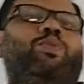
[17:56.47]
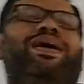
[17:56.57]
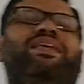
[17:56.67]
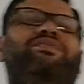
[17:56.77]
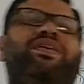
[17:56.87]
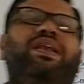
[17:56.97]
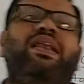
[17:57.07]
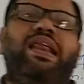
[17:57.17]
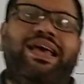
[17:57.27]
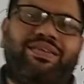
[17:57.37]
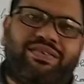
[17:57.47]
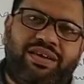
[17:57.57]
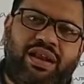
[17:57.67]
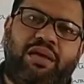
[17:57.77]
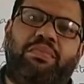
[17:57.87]
where even
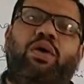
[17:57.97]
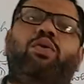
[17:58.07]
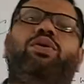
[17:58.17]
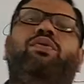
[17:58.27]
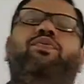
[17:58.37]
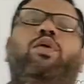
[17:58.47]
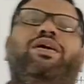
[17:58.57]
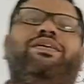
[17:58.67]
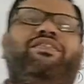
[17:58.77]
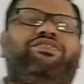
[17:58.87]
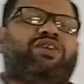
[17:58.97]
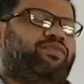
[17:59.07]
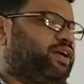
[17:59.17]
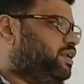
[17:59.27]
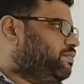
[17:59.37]
lesser amount of water is
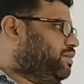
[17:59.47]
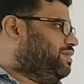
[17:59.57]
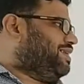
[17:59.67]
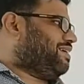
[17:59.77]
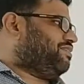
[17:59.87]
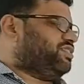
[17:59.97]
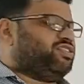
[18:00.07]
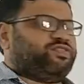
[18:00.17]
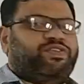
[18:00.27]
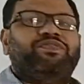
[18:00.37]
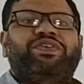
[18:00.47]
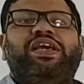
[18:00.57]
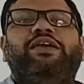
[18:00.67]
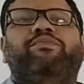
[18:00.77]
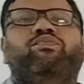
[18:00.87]
available, that is this
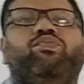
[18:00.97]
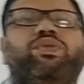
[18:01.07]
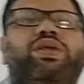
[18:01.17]
50,